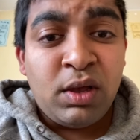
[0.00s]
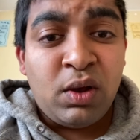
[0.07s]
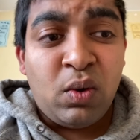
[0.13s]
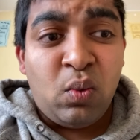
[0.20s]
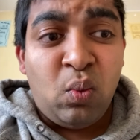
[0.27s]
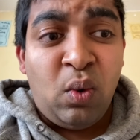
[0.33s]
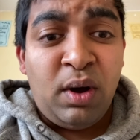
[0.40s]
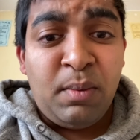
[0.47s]

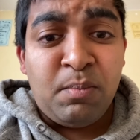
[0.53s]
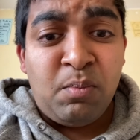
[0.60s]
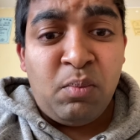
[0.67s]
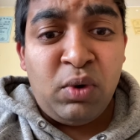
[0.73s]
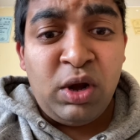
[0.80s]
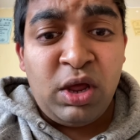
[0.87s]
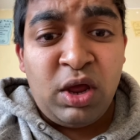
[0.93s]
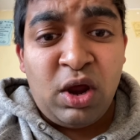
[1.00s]
What
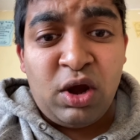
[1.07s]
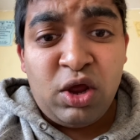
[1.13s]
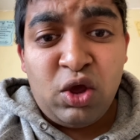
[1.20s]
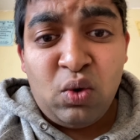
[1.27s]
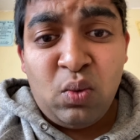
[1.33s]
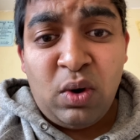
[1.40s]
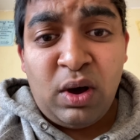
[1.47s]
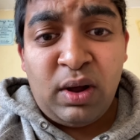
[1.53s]
money are
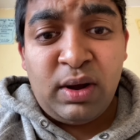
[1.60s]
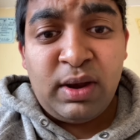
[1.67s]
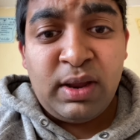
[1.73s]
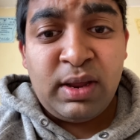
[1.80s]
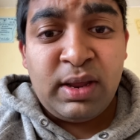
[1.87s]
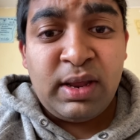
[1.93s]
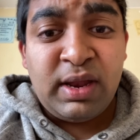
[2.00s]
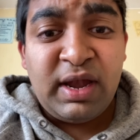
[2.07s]
you on?
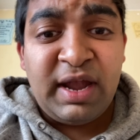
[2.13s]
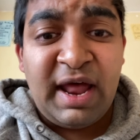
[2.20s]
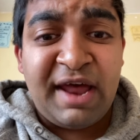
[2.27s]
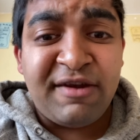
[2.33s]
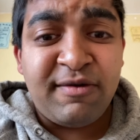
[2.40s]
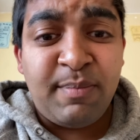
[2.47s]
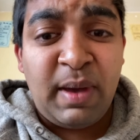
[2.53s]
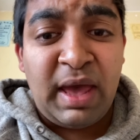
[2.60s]

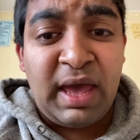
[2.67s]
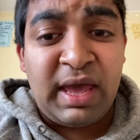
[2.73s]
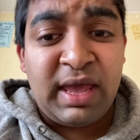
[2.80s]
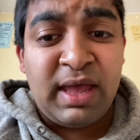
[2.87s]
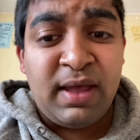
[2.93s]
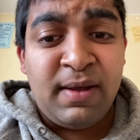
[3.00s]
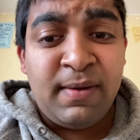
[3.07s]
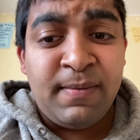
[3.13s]
Nash pay.